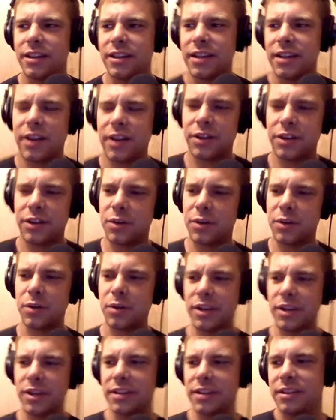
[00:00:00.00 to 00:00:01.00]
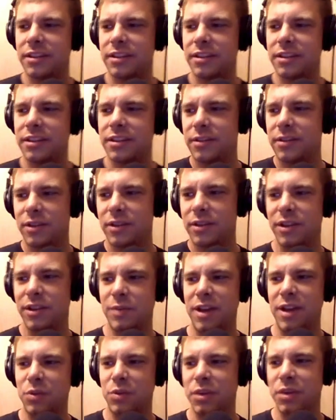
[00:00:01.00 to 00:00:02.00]
heard a quote that it this
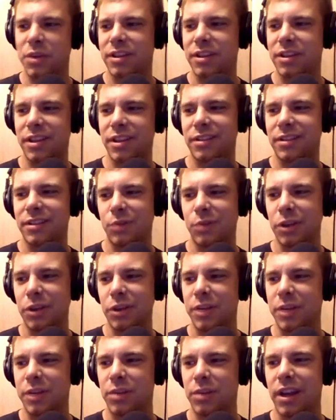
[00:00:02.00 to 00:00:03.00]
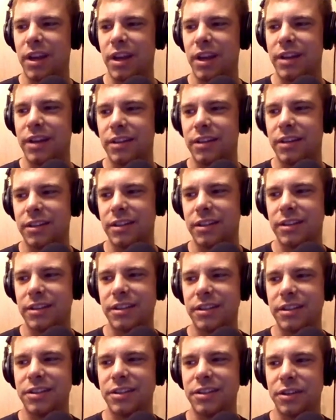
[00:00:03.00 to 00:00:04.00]
past week that really applied. It's
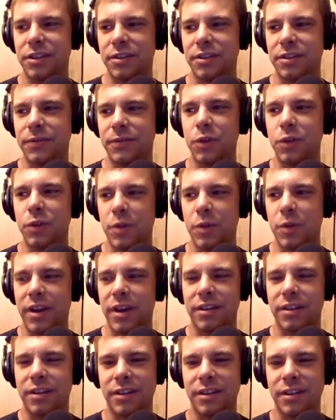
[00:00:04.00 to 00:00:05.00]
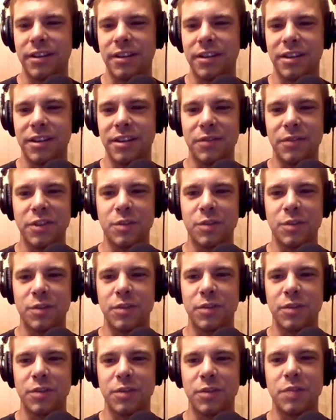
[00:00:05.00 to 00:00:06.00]
easier to fool a man than to convince him
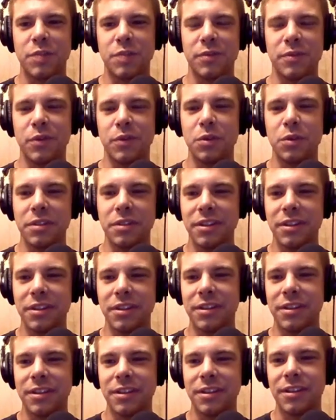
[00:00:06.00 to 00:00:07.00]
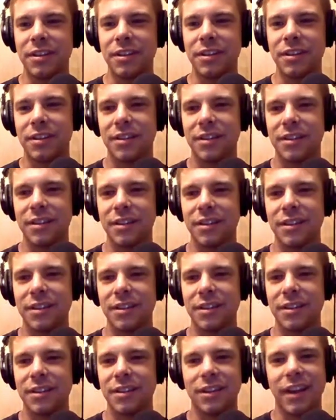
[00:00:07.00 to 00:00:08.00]
he's been fooled.
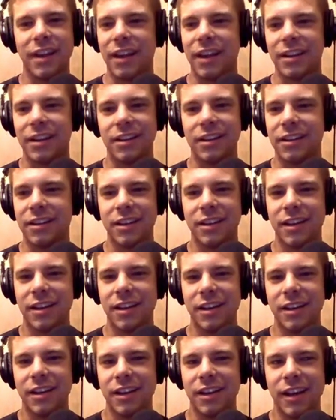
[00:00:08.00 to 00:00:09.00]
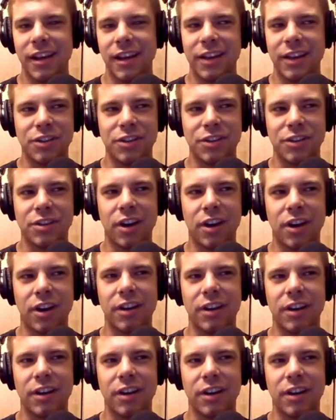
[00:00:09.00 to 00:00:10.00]
And it's just
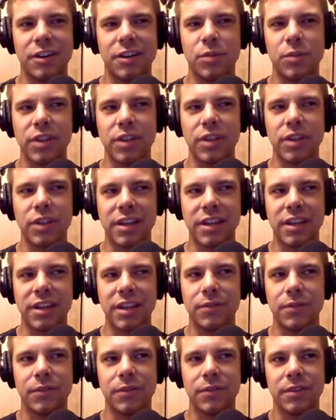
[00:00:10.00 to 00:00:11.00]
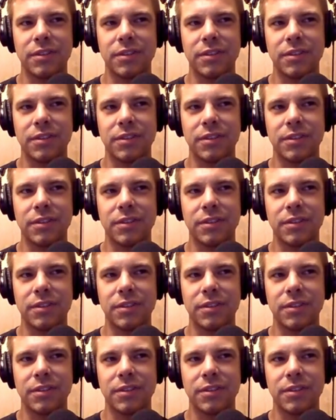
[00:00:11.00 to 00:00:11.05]
hard to believe